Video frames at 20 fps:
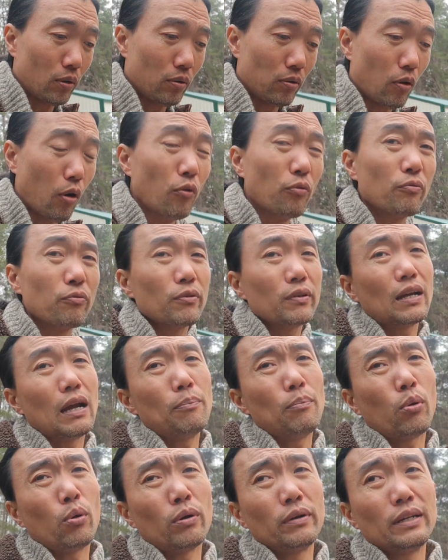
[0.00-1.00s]
Hopefully I
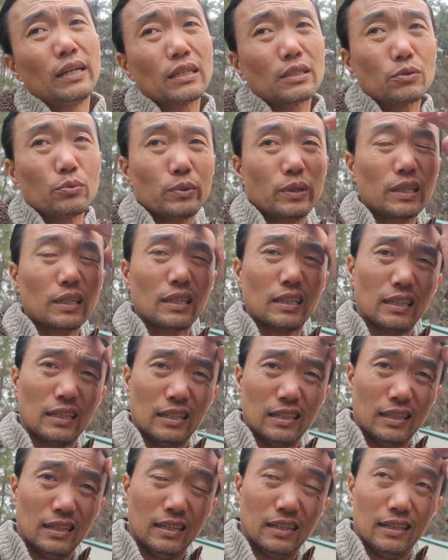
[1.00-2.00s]
pour next week.
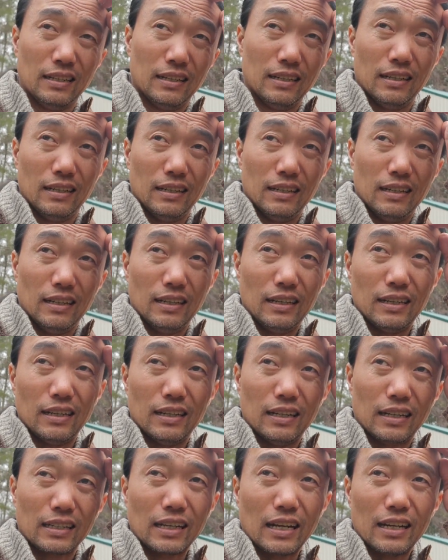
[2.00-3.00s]

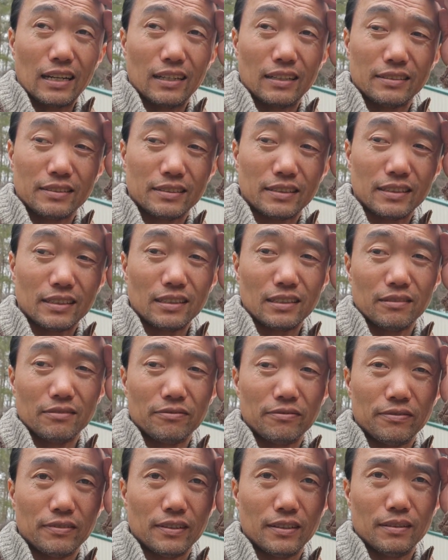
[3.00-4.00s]
I gotta see if
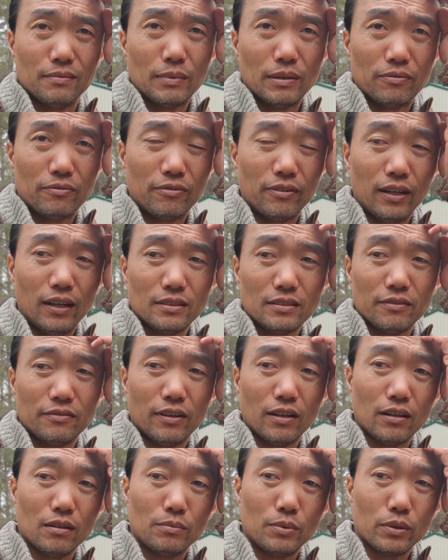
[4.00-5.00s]
my friend's
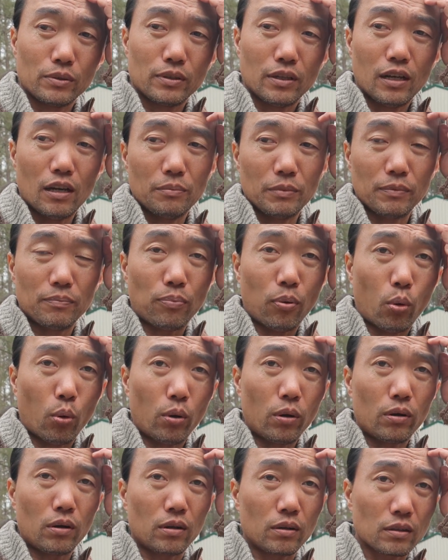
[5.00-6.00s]
available to help me
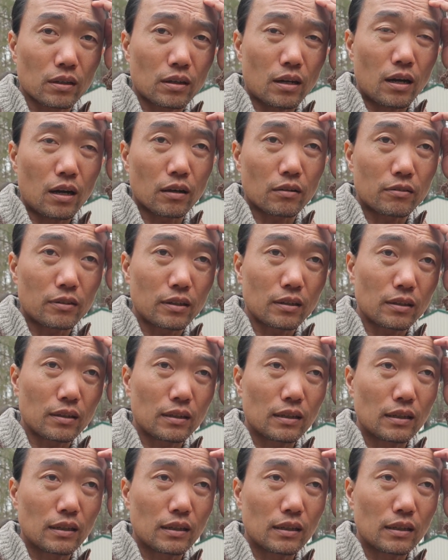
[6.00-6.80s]
pour the concrete.